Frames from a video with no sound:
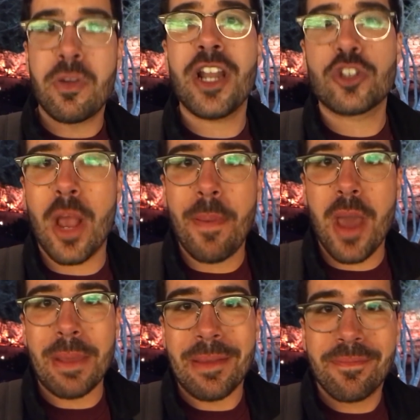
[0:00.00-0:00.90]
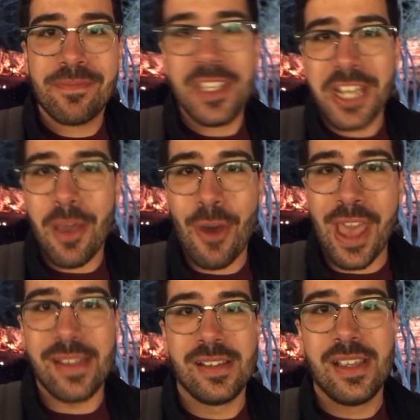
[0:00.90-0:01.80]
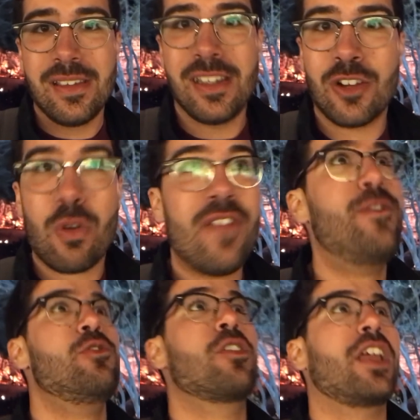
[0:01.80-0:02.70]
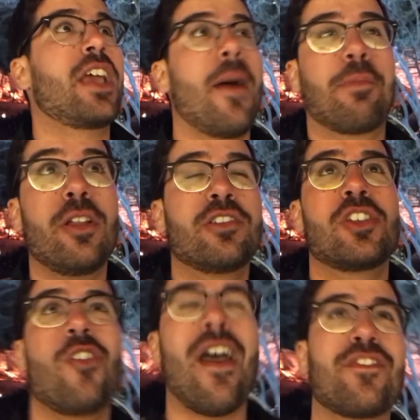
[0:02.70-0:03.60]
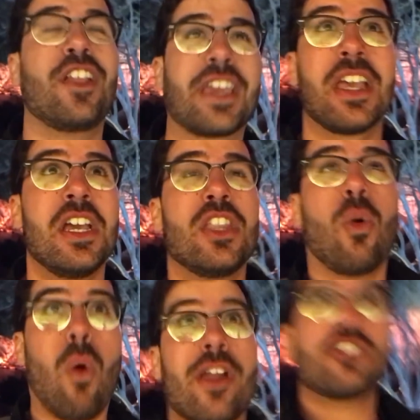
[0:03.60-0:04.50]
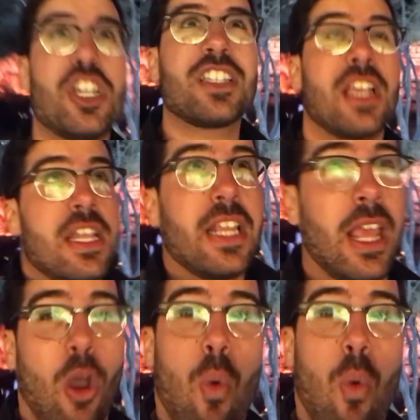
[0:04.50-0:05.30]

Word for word: Not a drop on me. Didn't get wet. And a great view, you're like up close, so you have to like, the water jets, they like,